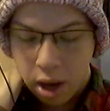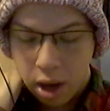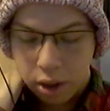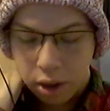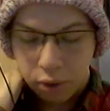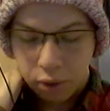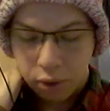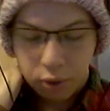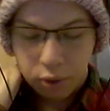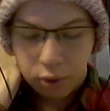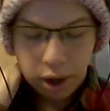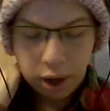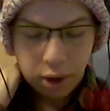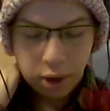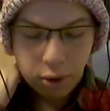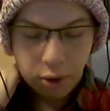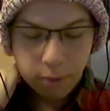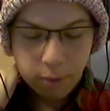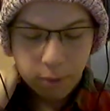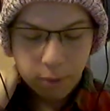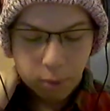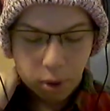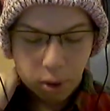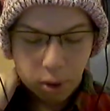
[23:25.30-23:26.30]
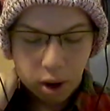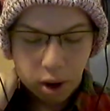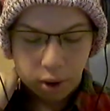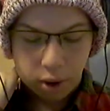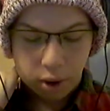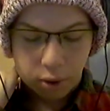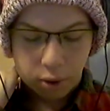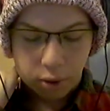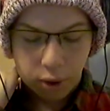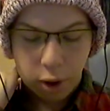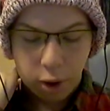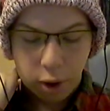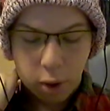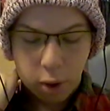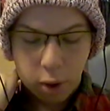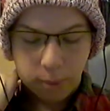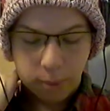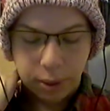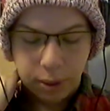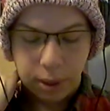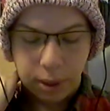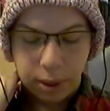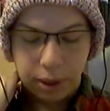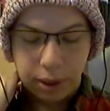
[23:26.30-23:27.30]
To write a report on career
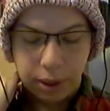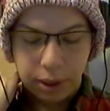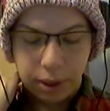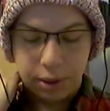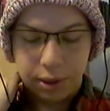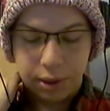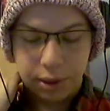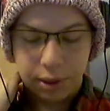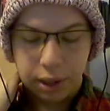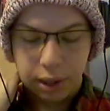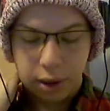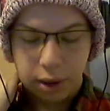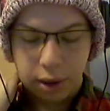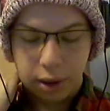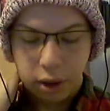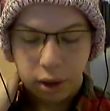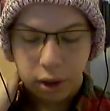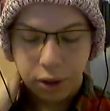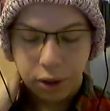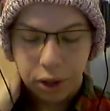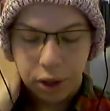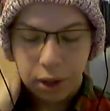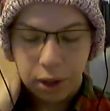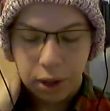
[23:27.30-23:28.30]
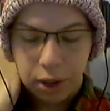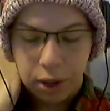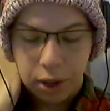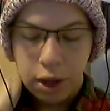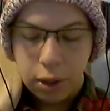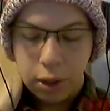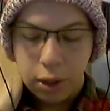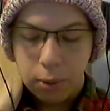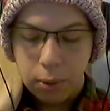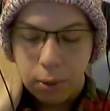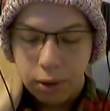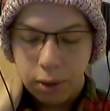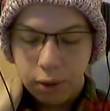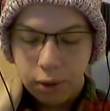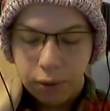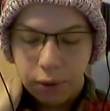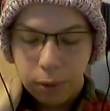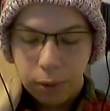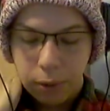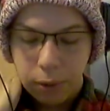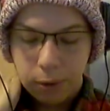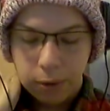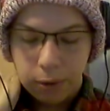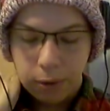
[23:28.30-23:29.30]
opportunities in psychology, you
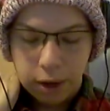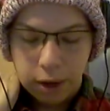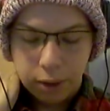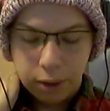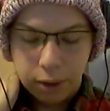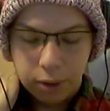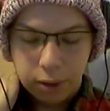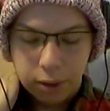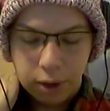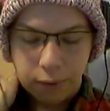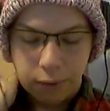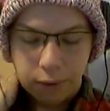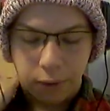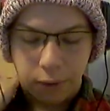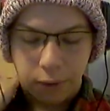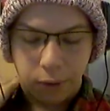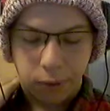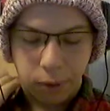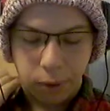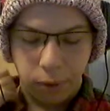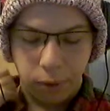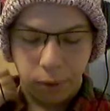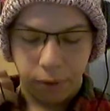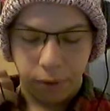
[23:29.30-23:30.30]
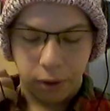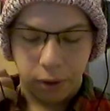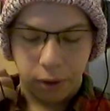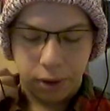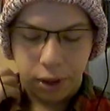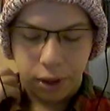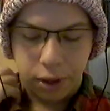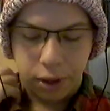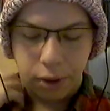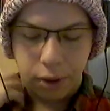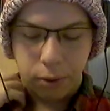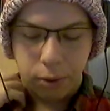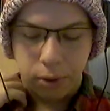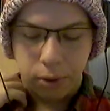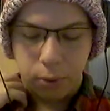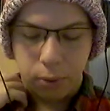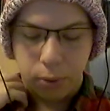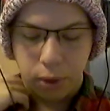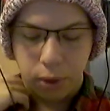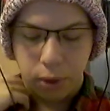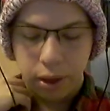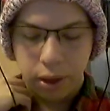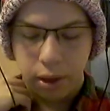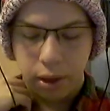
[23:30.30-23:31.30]
interview a graduate of your university who is
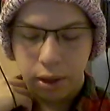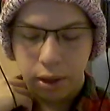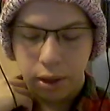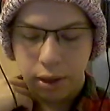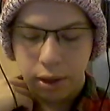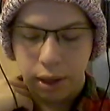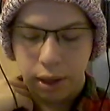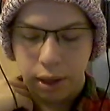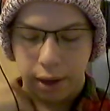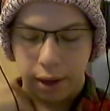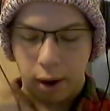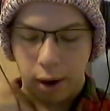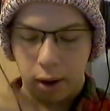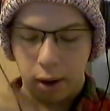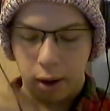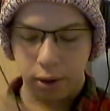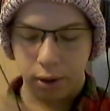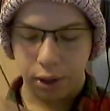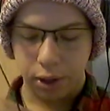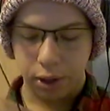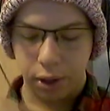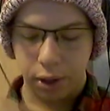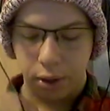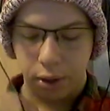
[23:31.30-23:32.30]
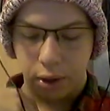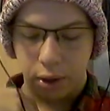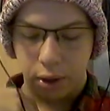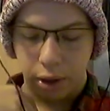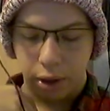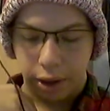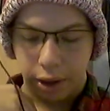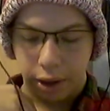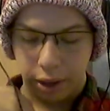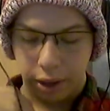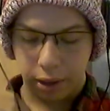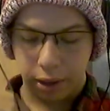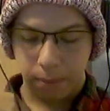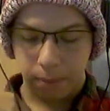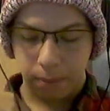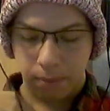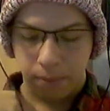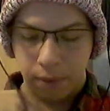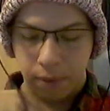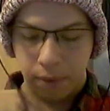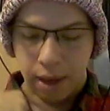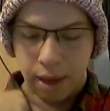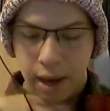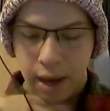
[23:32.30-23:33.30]
working in a psychology clinic.
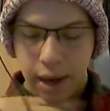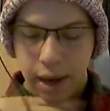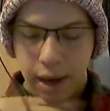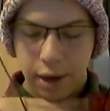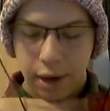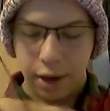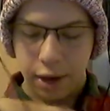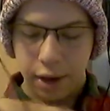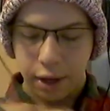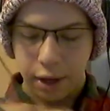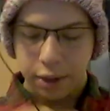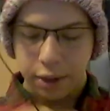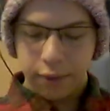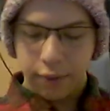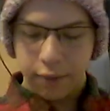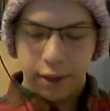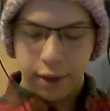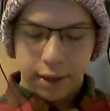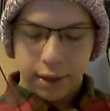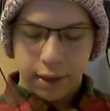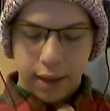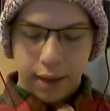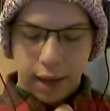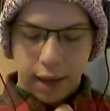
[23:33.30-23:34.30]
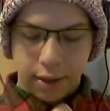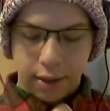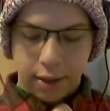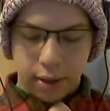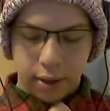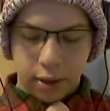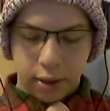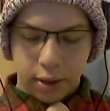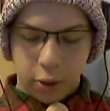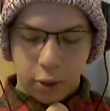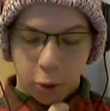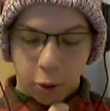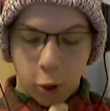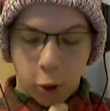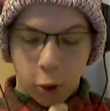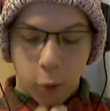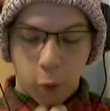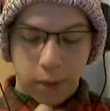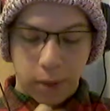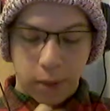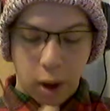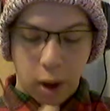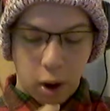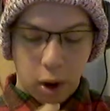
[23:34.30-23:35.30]
In each of these cases, you go
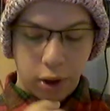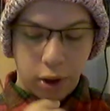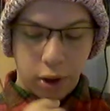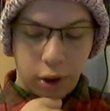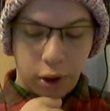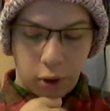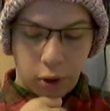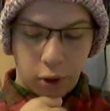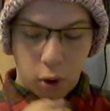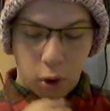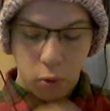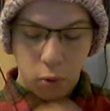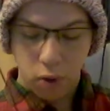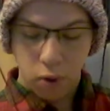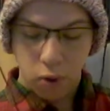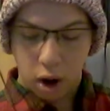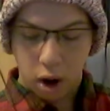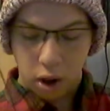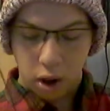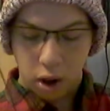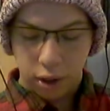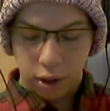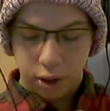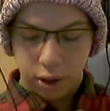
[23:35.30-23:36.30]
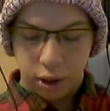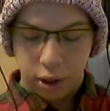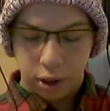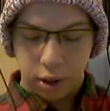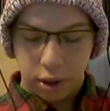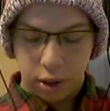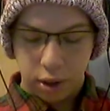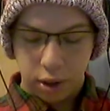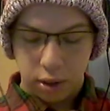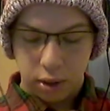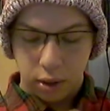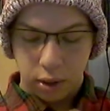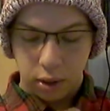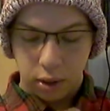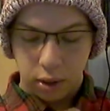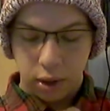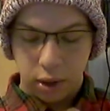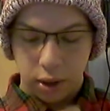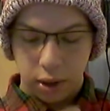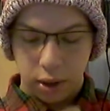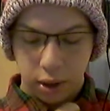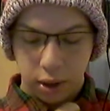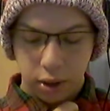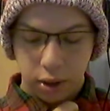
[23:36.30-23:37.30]
beyond your own knowledge to consult
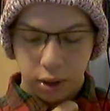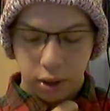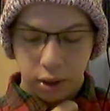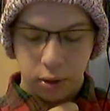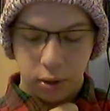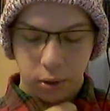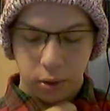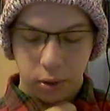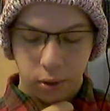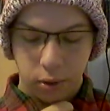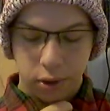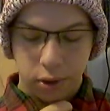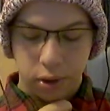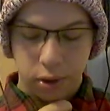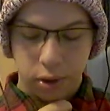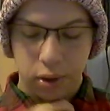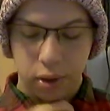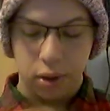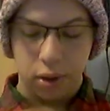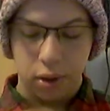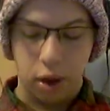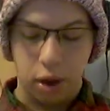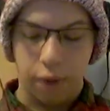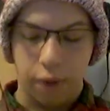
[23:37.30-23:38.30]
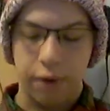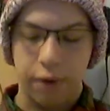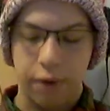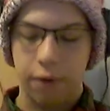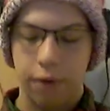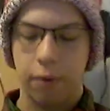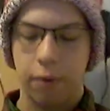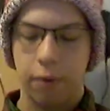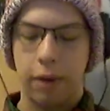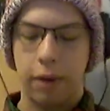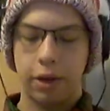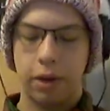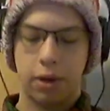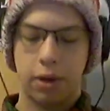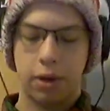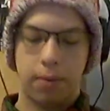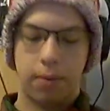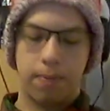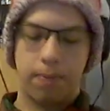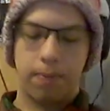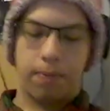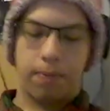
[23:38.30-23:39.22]
additional sources of information.